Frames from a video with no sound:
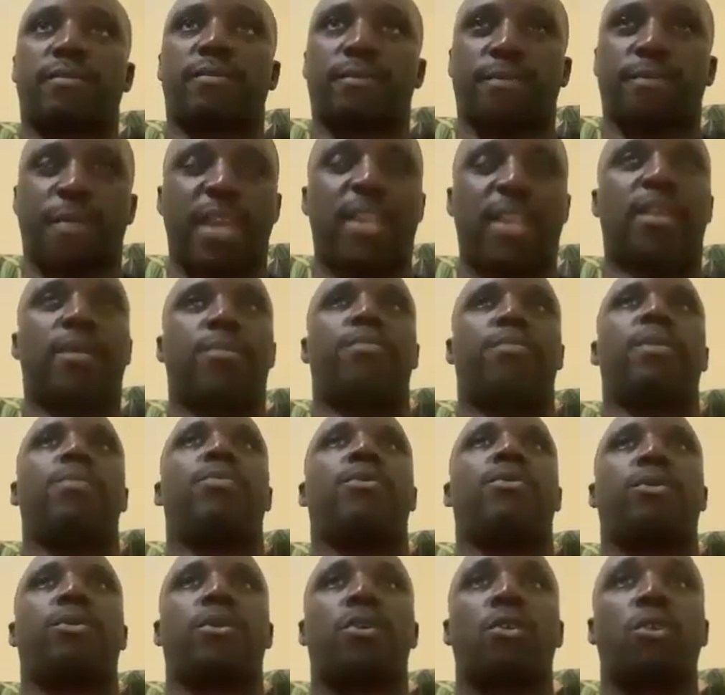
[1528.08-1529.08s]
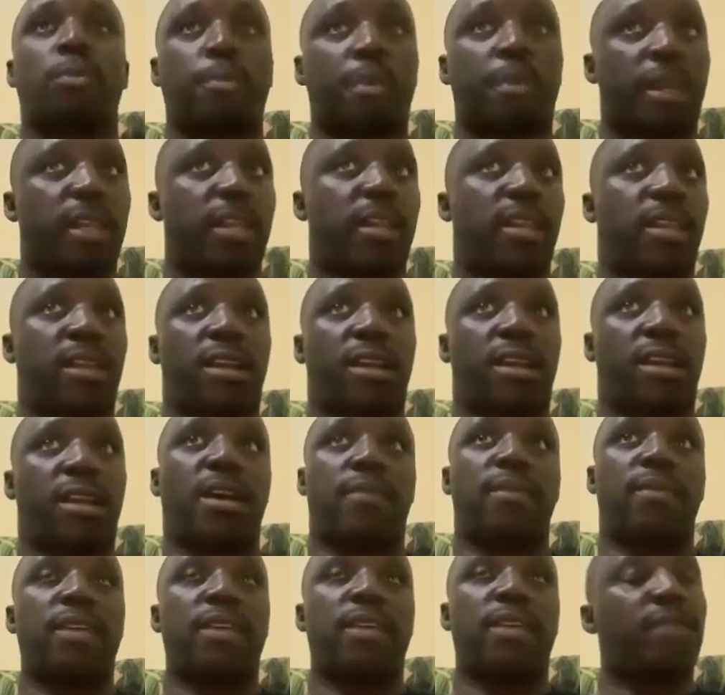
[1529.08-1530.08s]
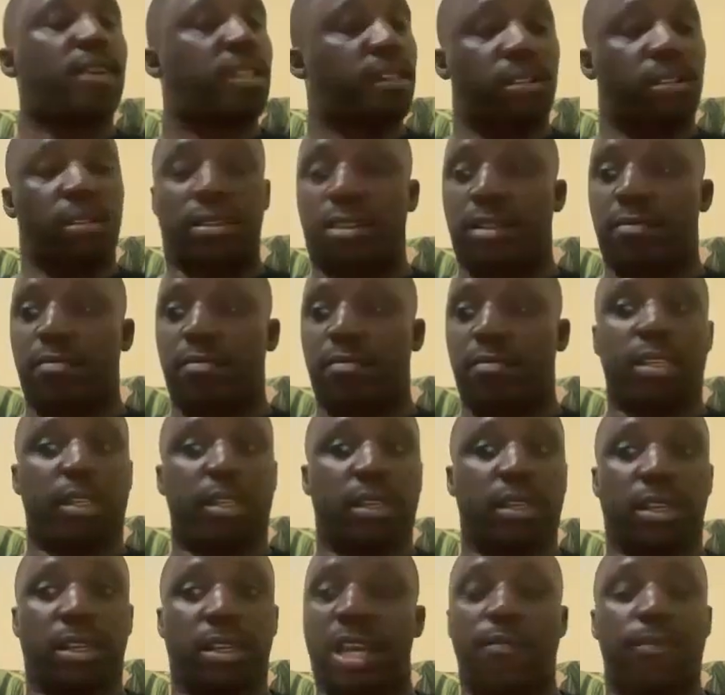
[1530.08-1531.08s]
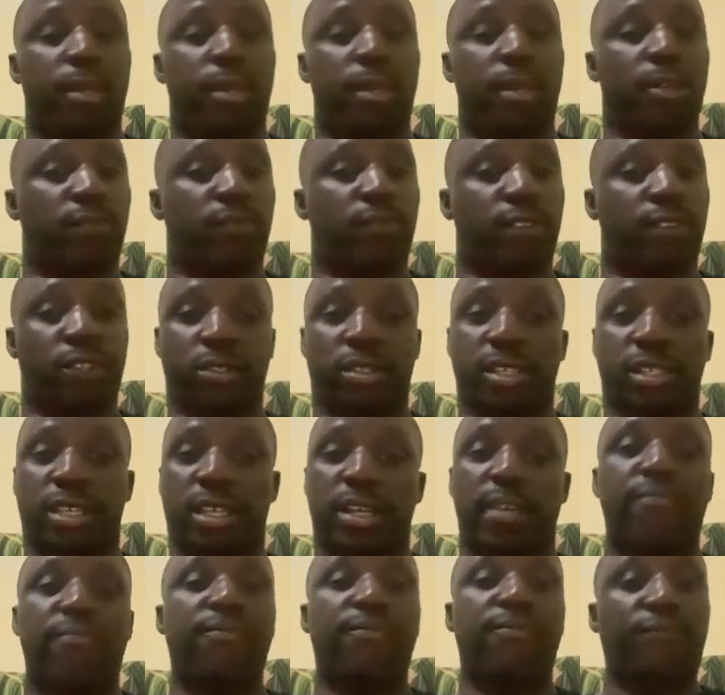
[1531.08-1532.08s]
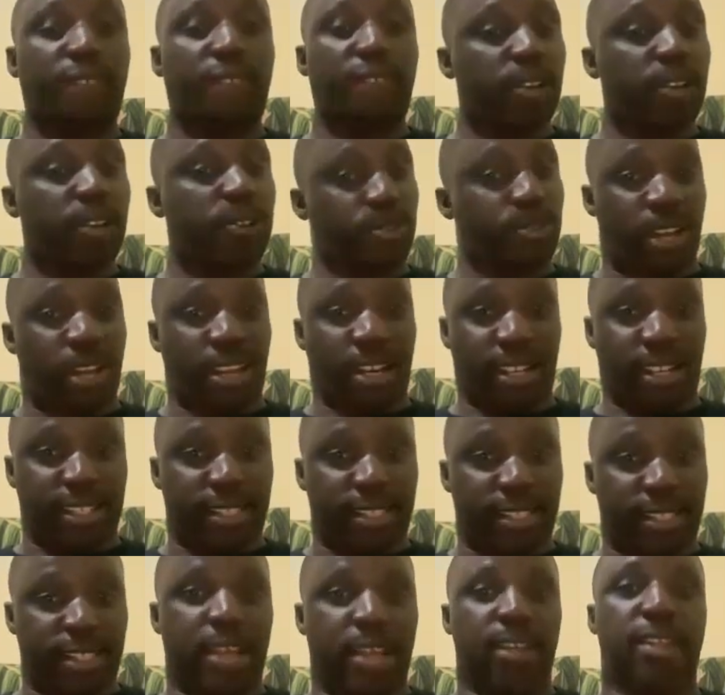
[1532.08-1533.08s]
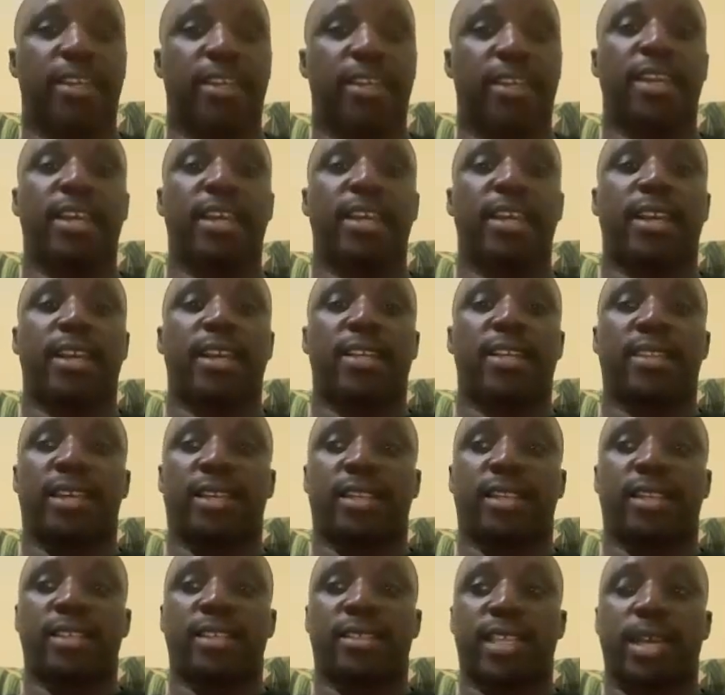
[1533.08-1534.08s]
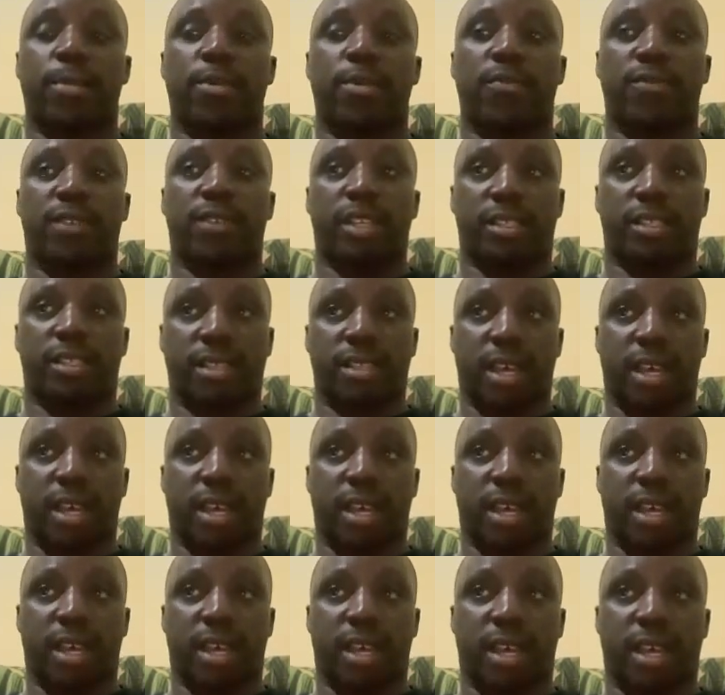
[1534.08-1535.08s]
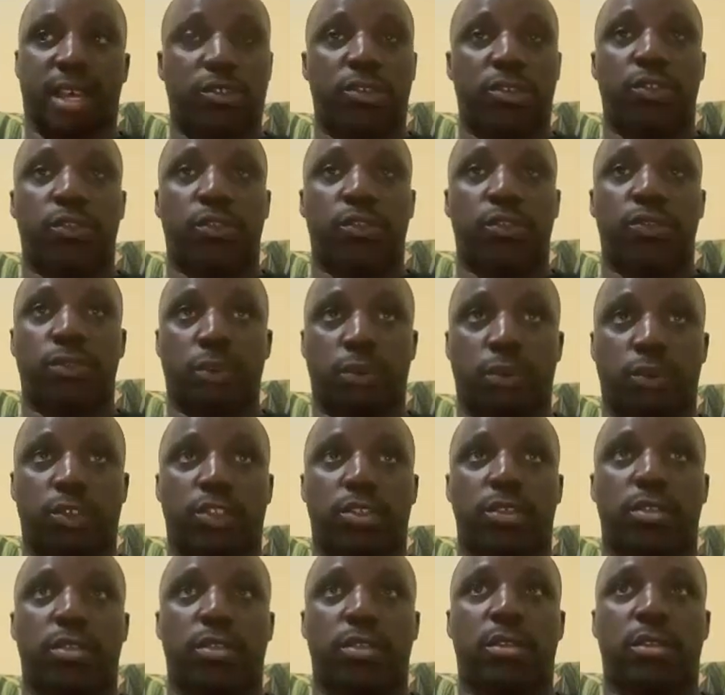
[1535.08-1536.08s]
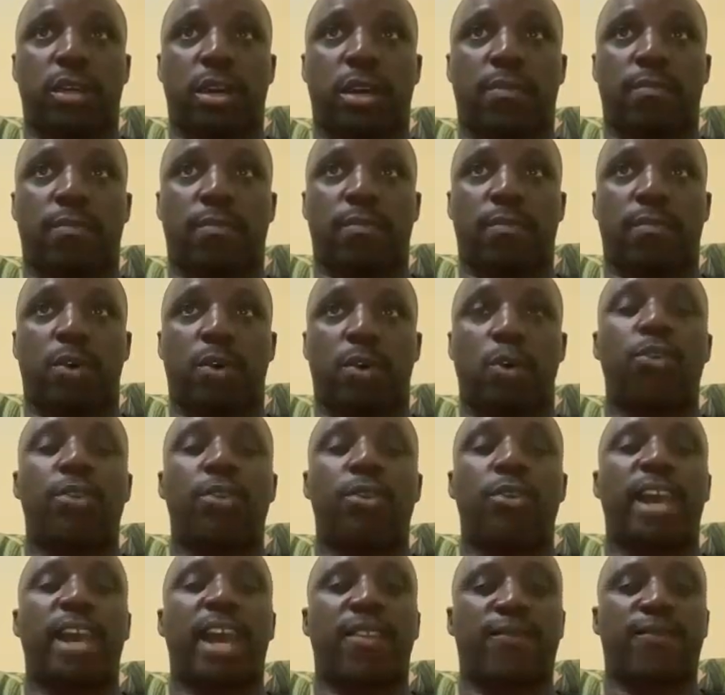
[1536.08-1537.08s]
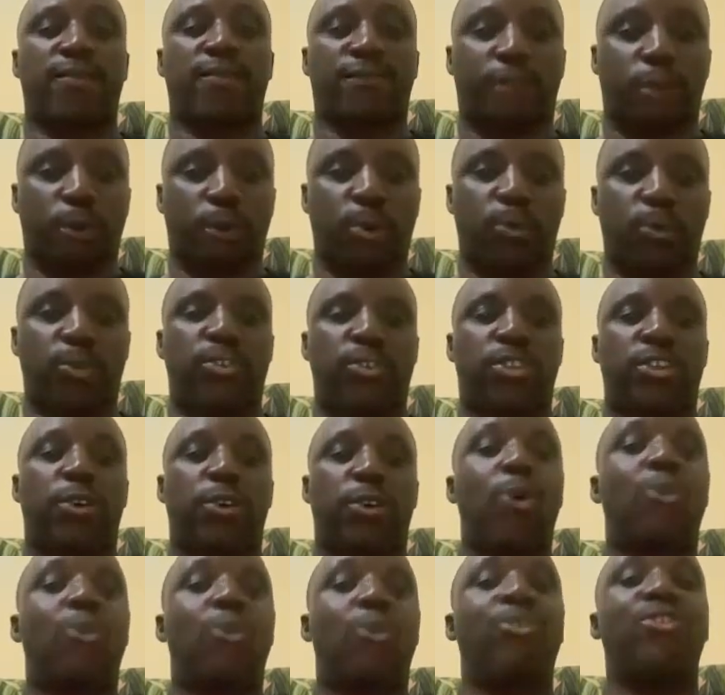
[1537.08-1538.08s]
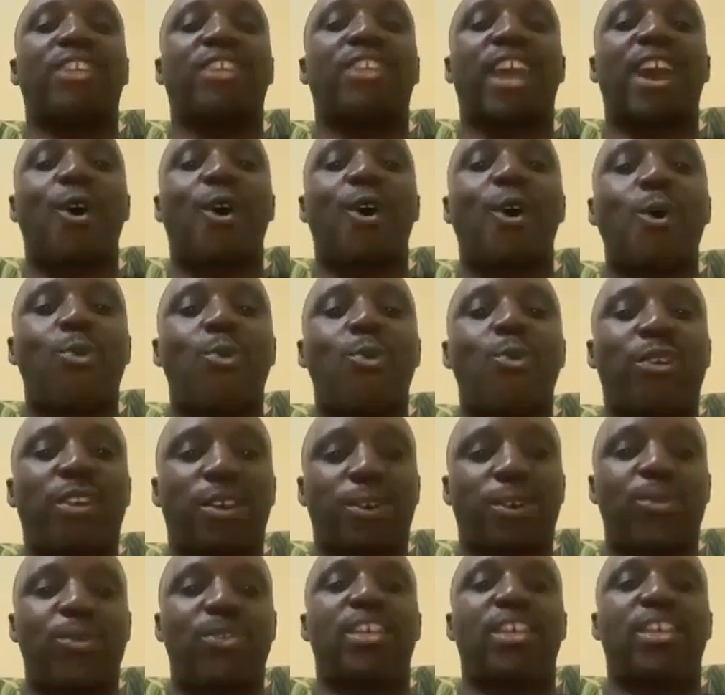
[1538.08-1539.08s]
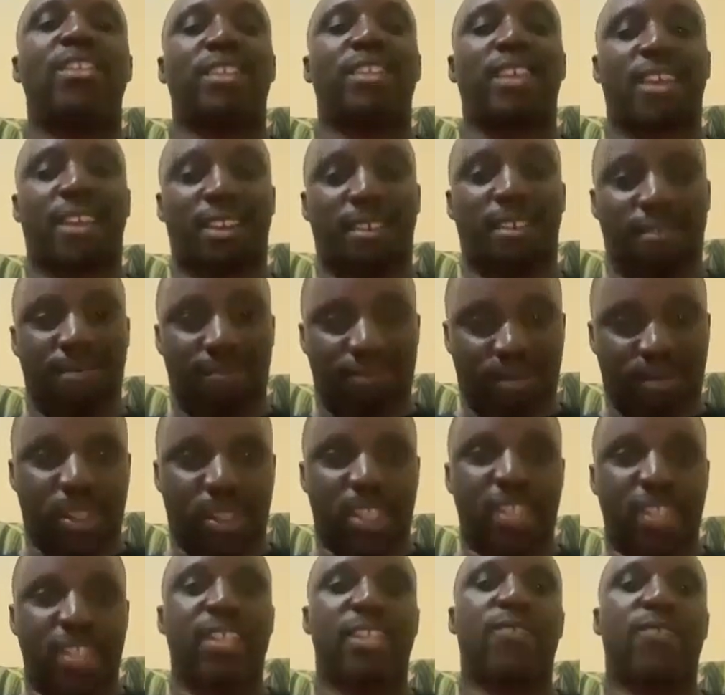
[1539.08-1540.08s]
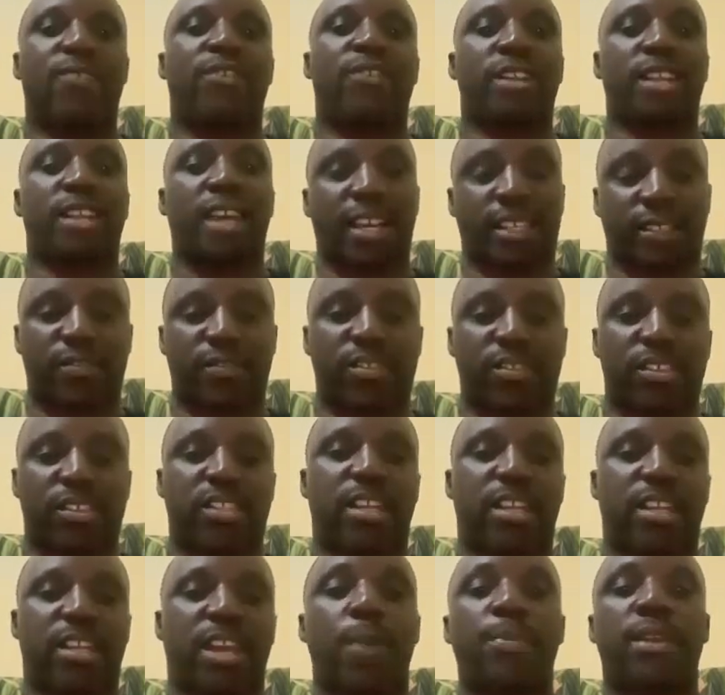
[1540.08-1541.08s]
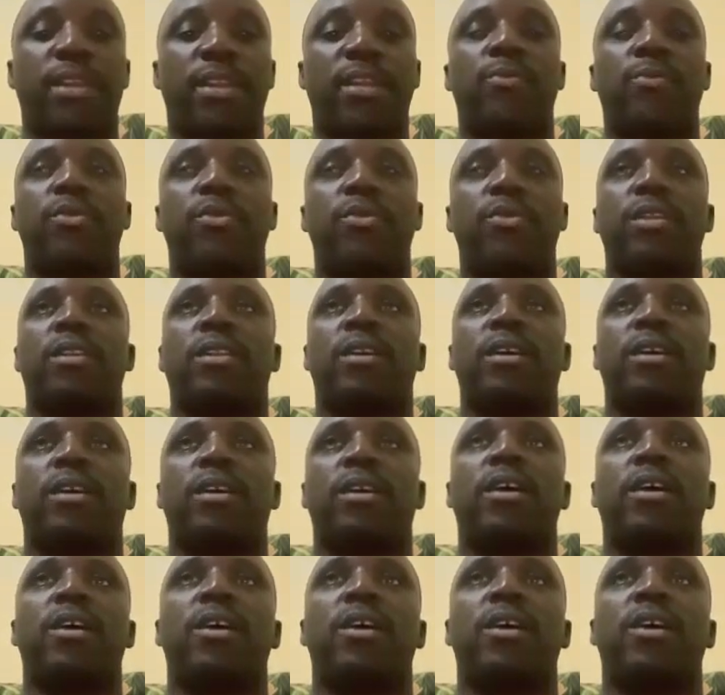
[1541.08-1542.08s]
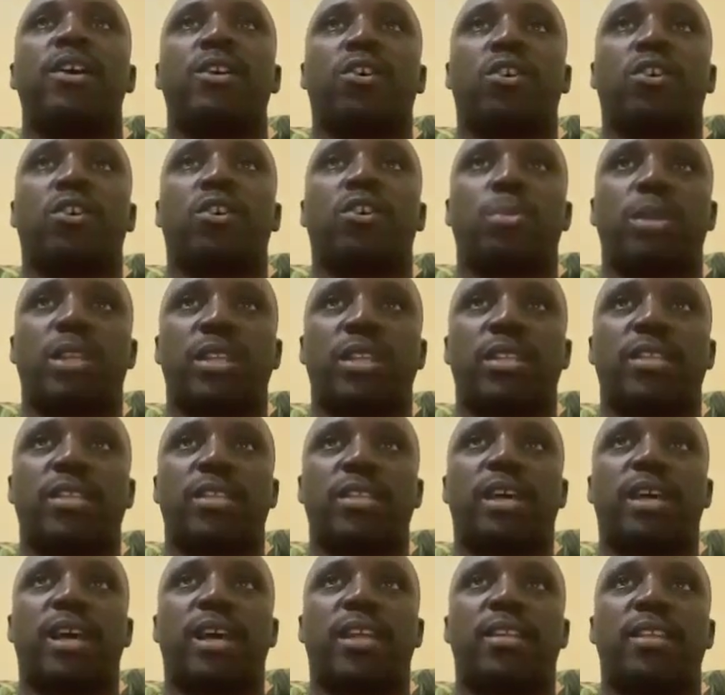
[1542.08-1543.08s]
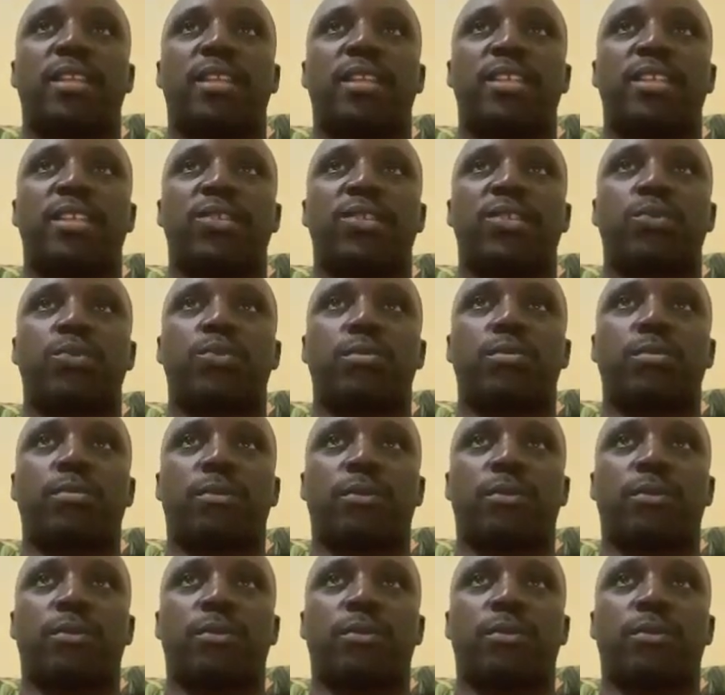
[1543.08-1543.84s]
many people, or many even government officials here, fail to understand, that some of these traditions do not only unfold on their own within the different activities that happen within the communities. And this is